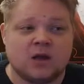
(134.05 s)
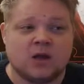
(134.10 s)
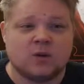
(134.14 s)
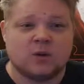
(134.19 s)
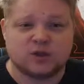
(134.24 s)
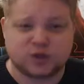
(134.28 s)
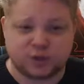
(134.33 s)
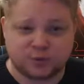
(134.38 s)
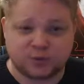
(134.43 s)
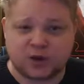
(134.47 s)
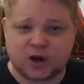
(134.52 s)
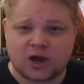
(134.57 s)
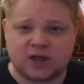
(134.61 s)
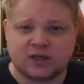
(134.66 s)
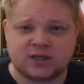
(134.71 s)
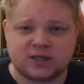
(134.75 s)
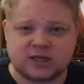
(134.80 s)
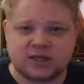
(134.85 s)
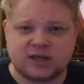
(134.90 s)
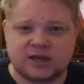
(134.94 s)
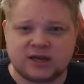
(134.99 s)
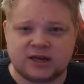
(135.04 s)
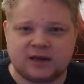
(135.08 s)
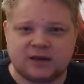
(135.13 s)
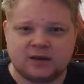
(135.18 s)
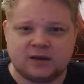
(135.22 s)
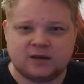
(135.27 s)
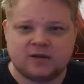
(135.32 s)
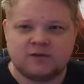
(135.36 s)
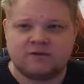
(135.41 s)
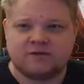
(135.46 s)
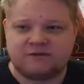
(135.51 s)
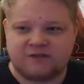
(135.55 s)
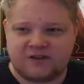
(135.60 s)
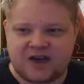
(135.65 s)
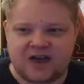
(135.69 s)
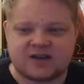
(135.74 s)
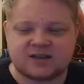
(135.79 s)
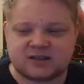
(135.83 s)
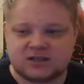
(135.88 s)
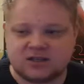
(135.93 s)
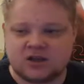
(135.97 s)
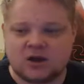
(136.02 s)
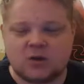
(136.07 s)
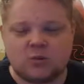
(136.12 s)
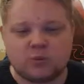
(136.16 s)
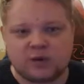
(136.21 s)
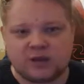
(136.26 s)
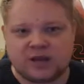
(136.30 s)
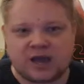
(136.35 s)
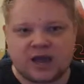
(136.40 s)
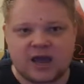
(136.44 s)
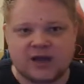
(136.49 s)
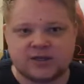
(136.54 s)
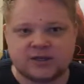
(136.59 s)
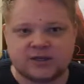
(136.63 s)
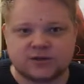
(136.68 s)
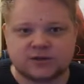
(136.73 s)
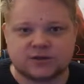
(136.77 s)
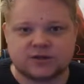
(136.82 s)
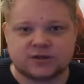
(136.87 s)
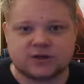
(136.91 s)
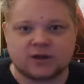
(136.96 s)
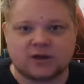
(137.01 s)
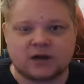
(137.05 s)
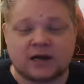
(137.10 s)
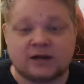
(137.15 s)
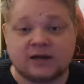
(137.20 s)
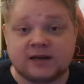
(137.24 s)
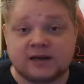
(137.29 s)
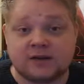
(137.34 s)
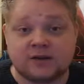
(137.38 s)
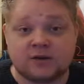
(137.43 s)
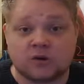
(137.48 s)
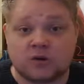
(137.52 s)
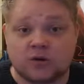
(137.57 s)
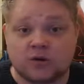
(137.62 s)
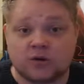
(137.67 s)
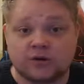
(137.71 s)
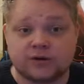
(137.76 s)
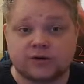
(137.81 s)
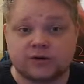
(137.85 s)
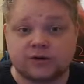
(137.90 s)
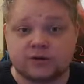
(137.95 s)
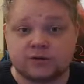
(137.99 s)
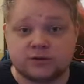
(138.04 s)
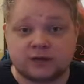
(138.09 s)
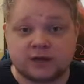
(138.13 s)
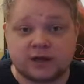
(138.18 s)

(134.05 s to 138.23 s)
was surprisingly fast done with the headshots, though. I did it on core too.